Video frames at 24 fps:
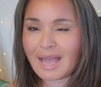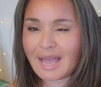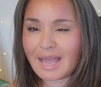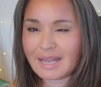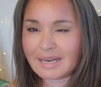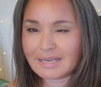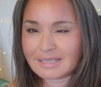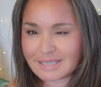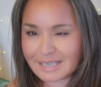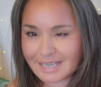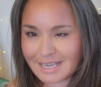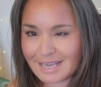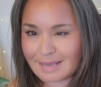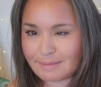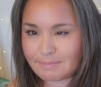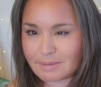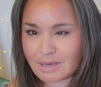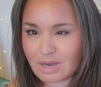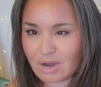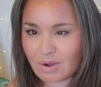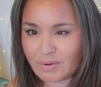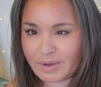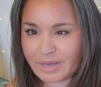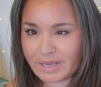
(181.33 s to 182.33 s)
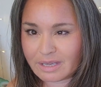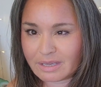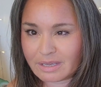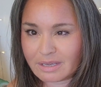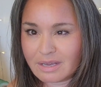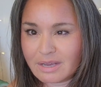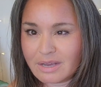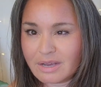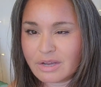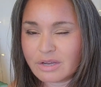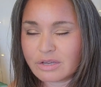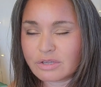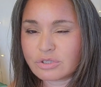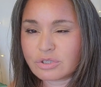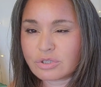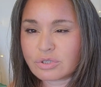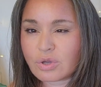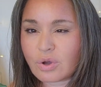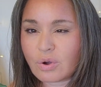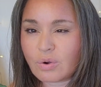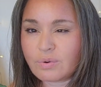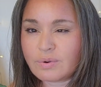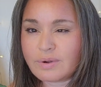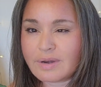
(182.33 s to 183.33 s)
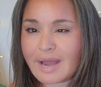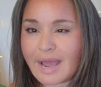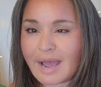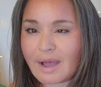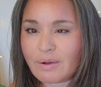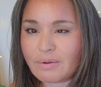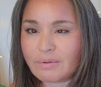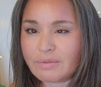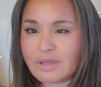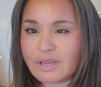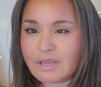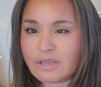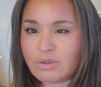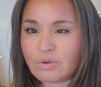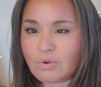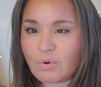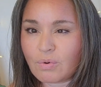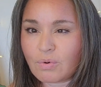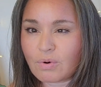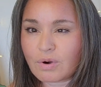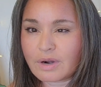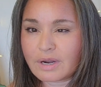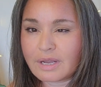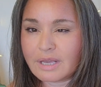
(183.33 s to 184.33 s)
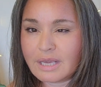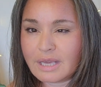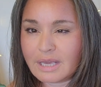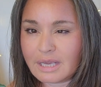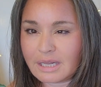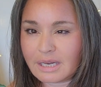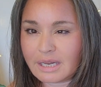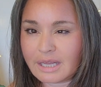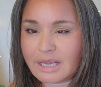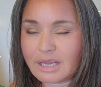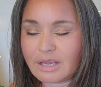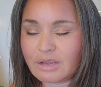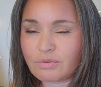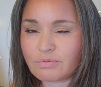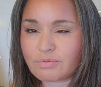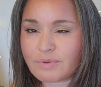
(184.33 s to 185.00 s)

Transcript: and to keep going. So now that you're healing,